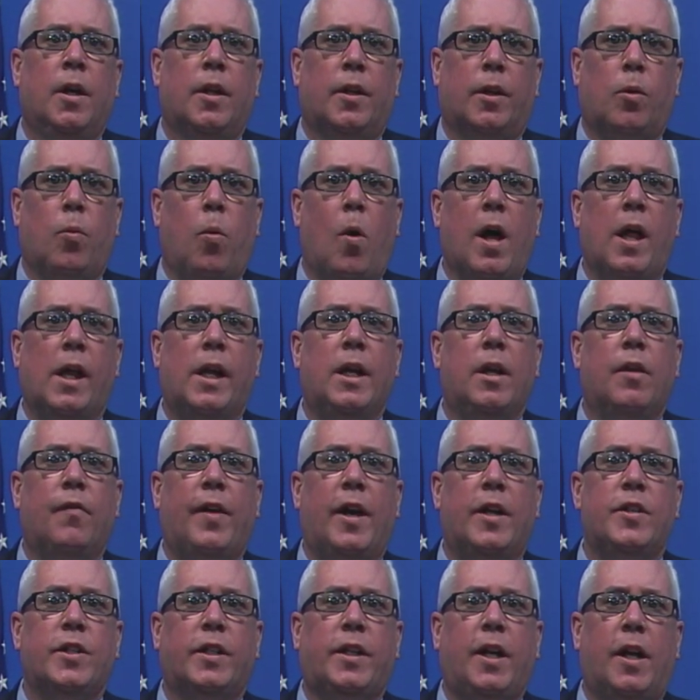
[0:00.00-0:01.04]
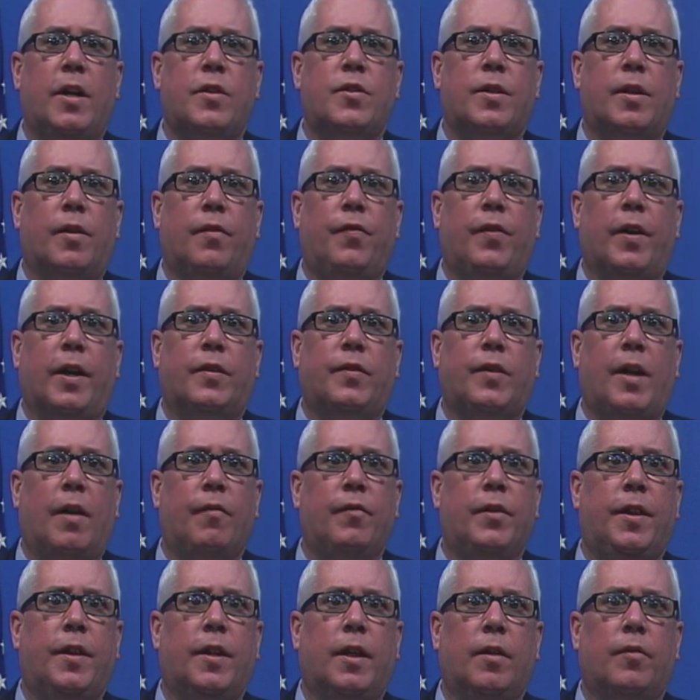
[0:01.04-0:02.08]
The quality of education affects
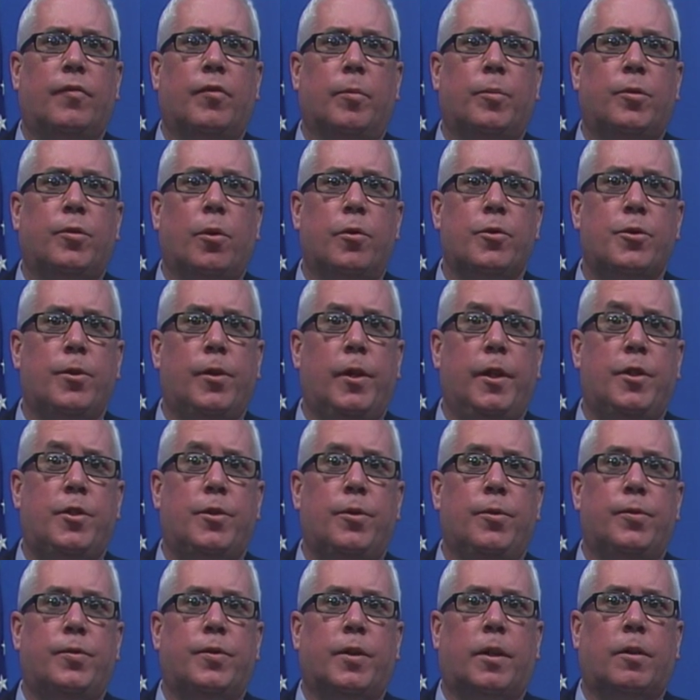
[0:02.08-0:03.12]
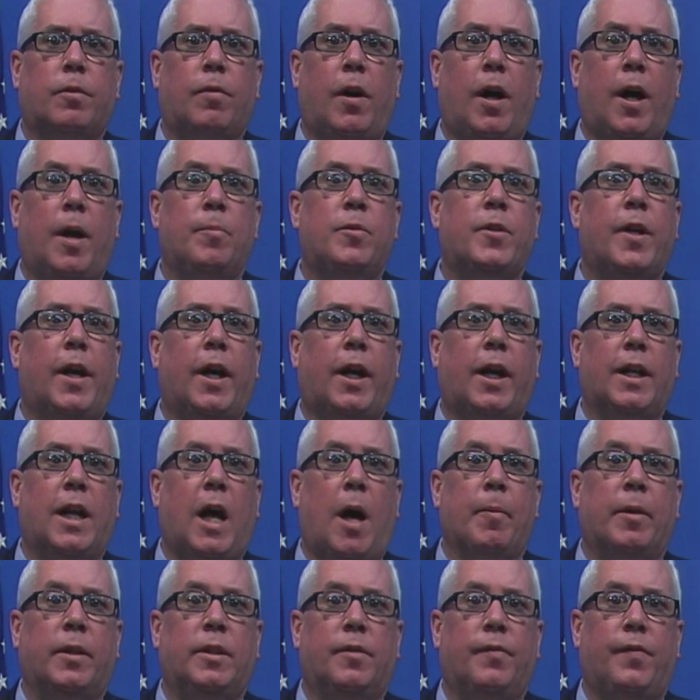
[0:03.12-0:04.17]
everything from social issues to crime to
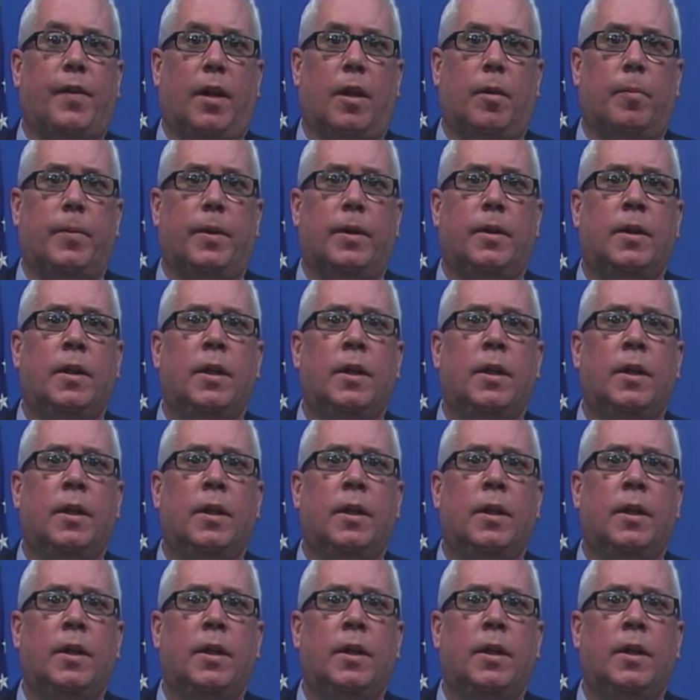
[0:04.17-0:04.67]
economic development.